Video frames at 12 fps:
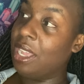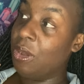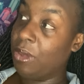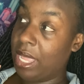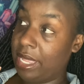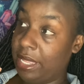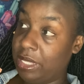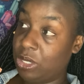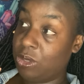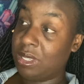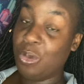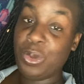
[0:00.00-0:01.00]
Okay,
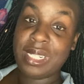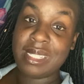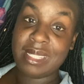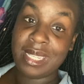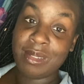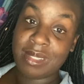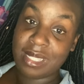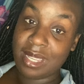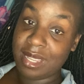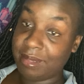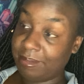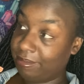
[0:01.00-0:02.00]
so someone is
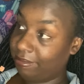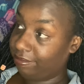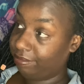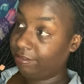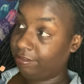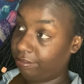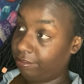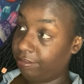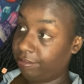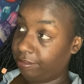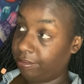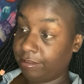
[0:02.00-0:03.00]
guilty.
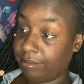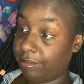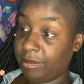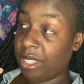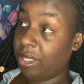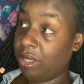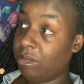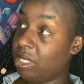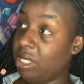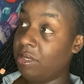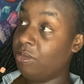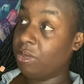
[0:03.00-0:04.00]
They're
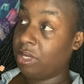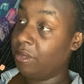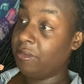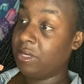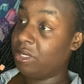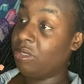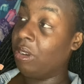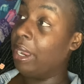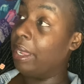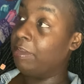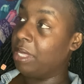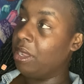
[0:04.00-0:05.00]
guilty of this
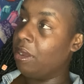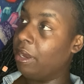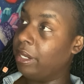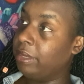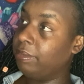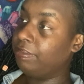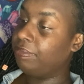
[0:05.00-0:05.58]
crime. They are.